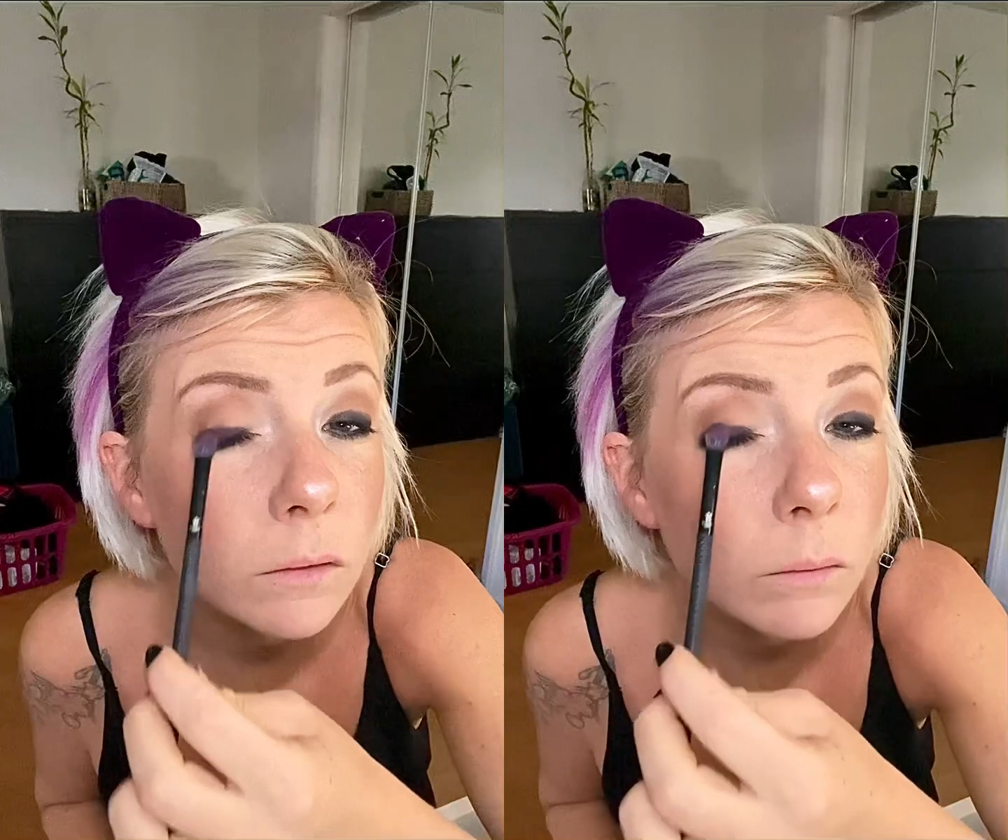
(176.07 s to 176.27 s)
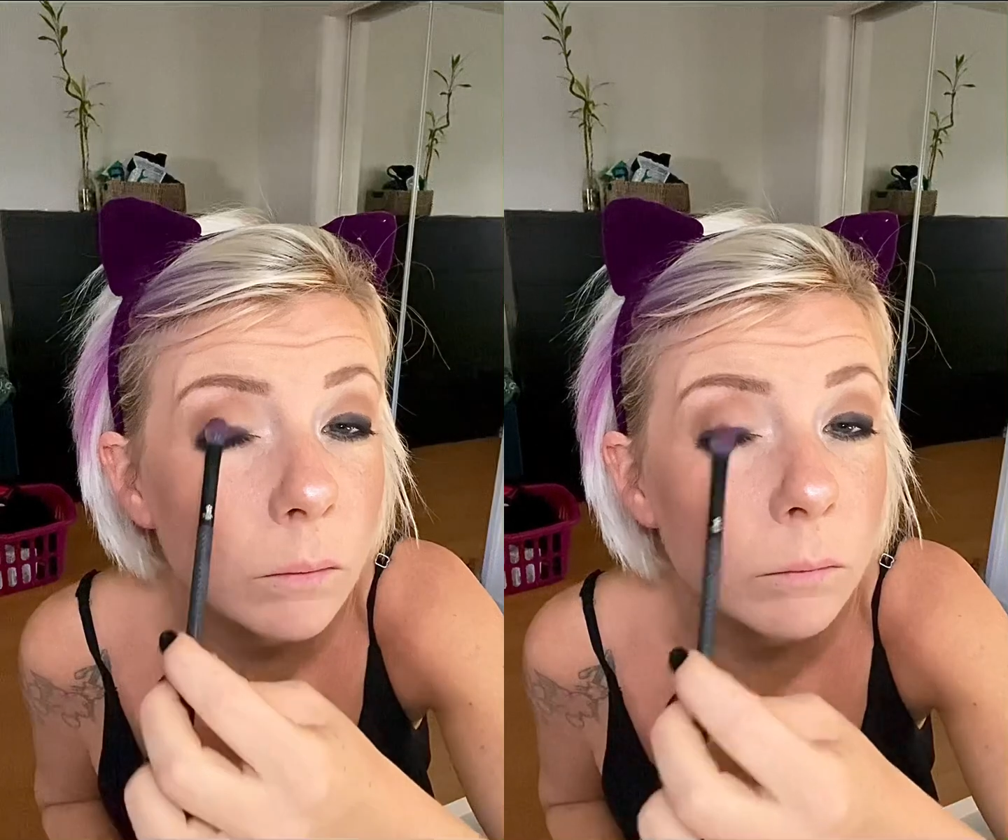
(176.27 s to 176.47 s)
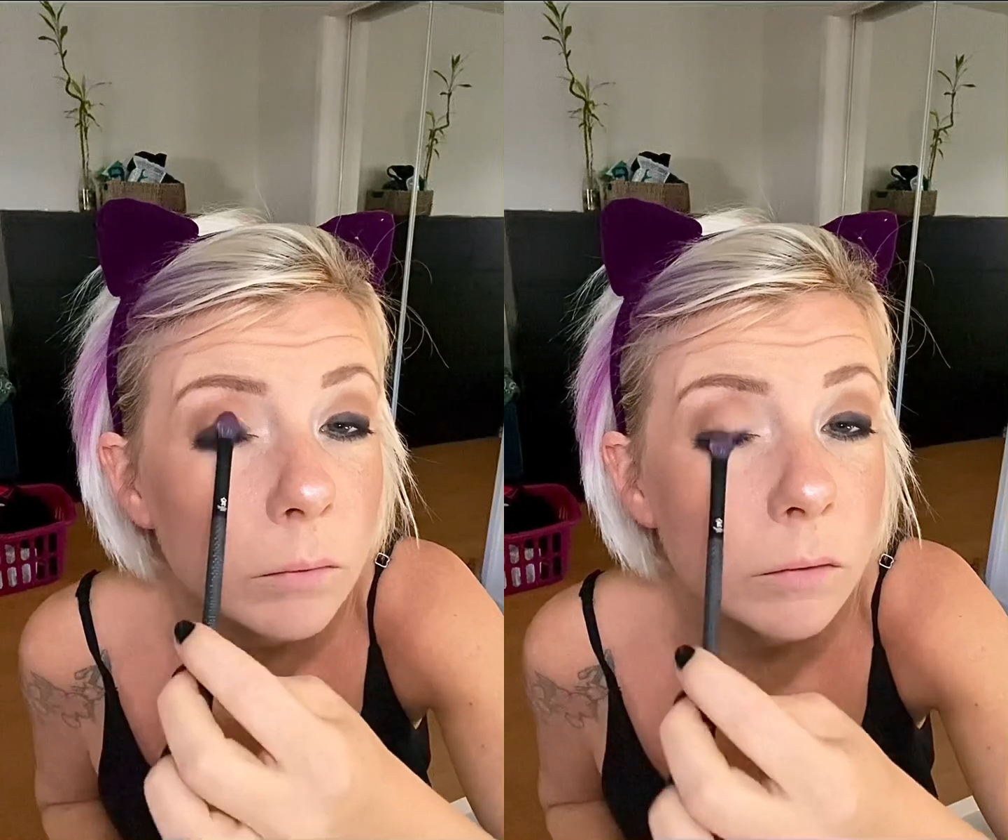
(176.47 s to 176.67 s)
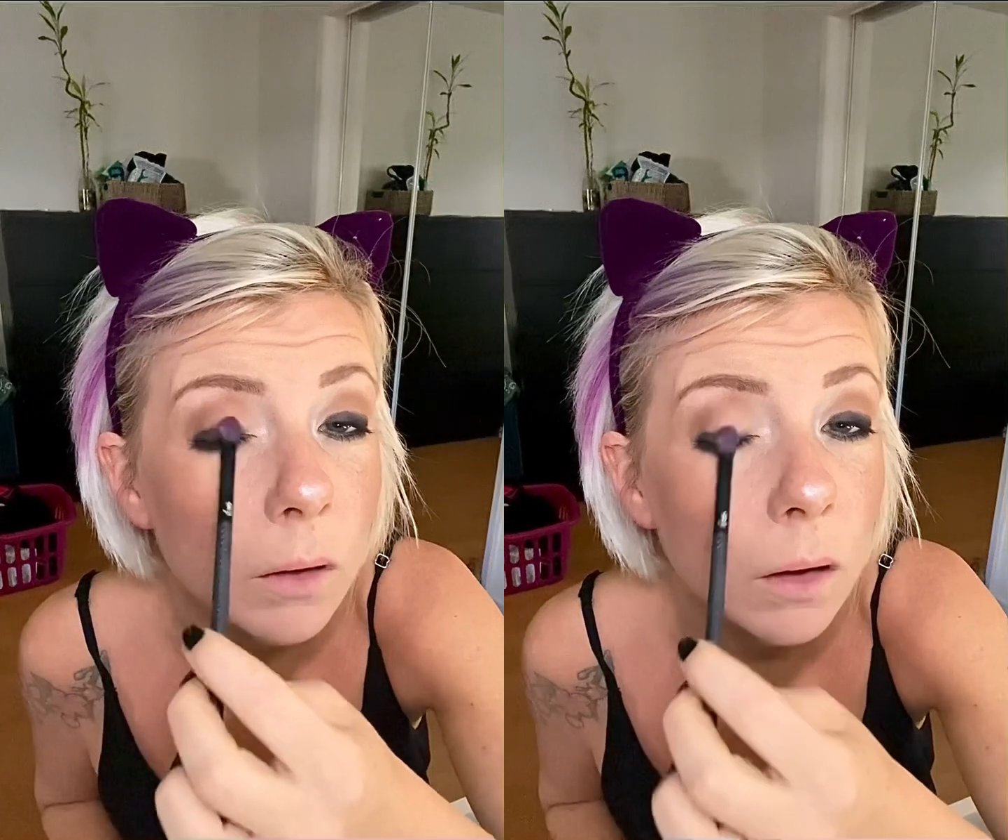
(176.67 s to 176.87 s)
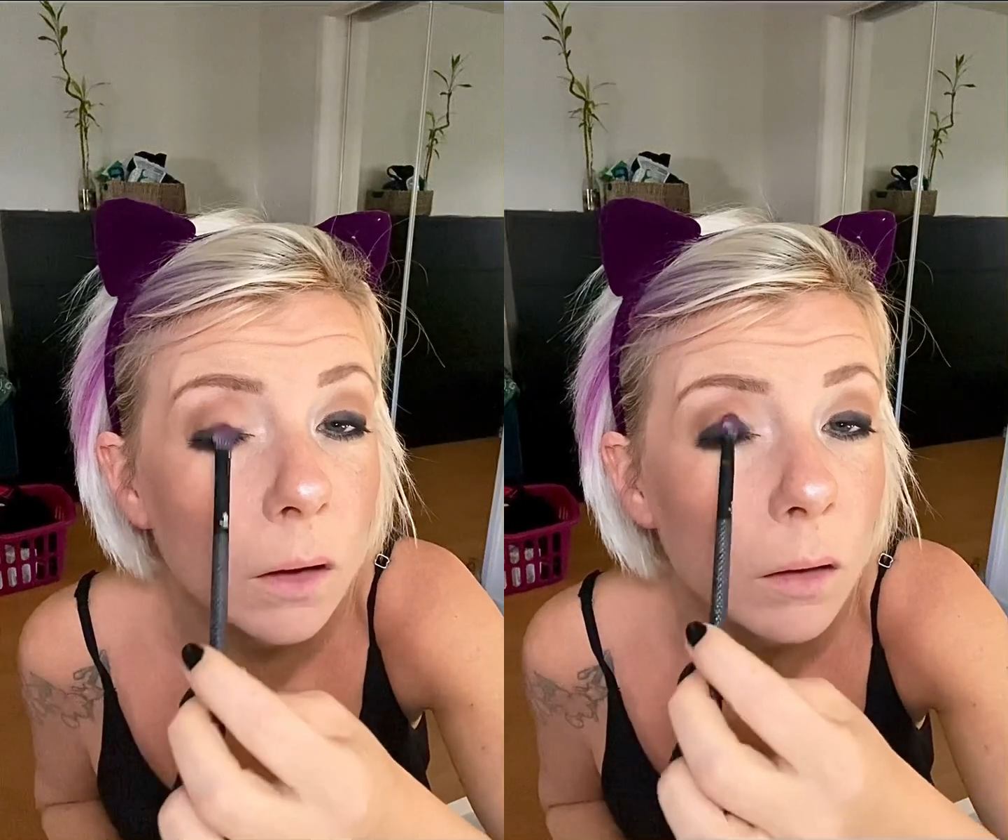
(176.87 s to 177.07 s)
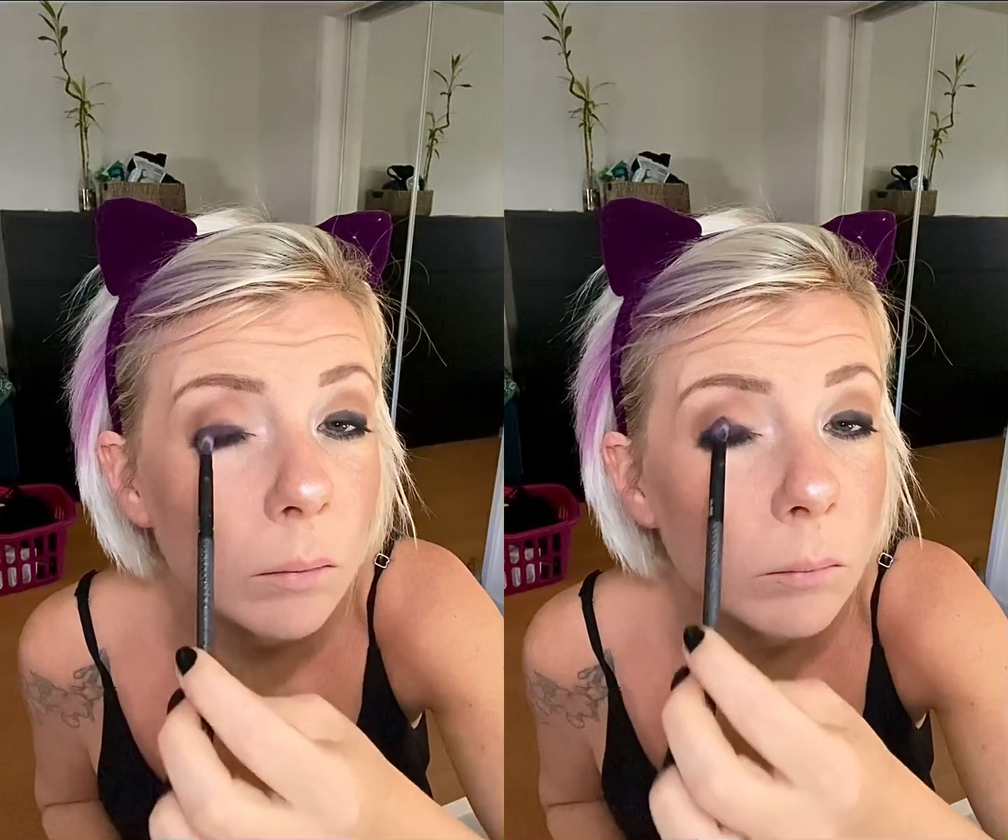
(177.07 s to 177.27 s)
go over top.